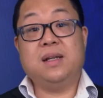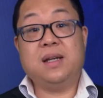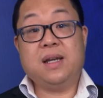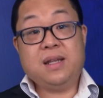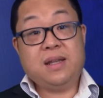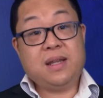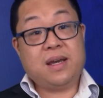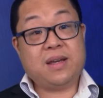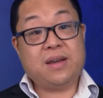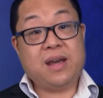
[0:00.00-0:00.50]

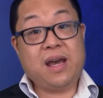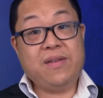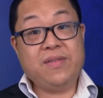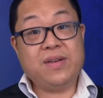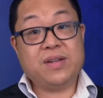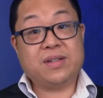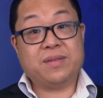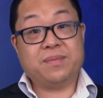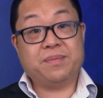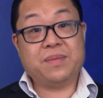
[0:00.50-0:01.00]
And there you have
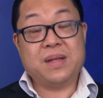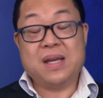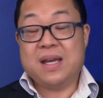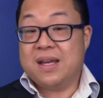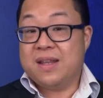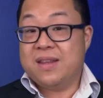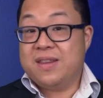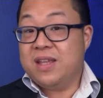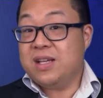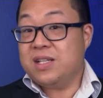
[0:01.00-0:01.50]
it.
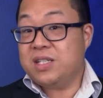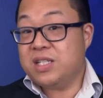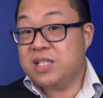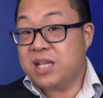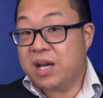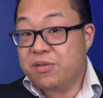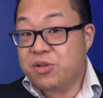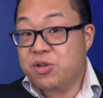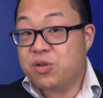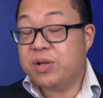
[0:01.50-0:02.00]
This is
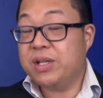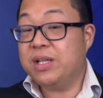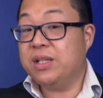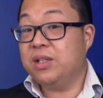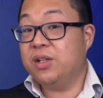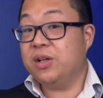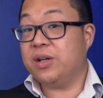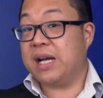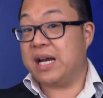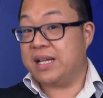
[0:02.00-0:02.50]
how you can
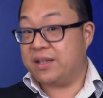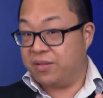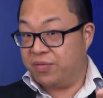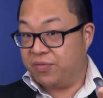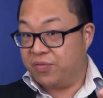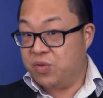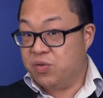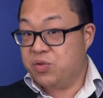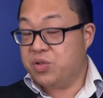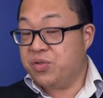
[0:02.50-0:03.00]
look at the
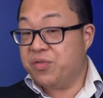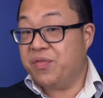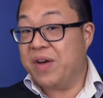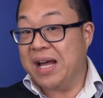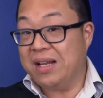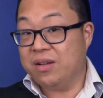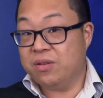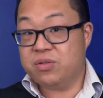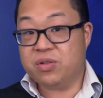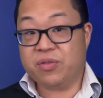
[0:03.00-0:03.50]
future
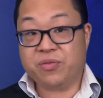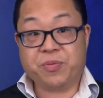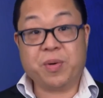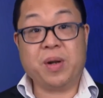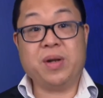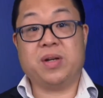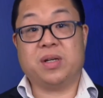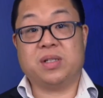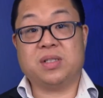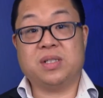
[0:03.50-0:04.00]
values of
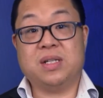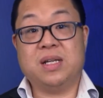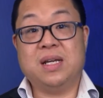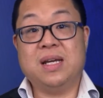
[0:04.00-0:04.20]
products.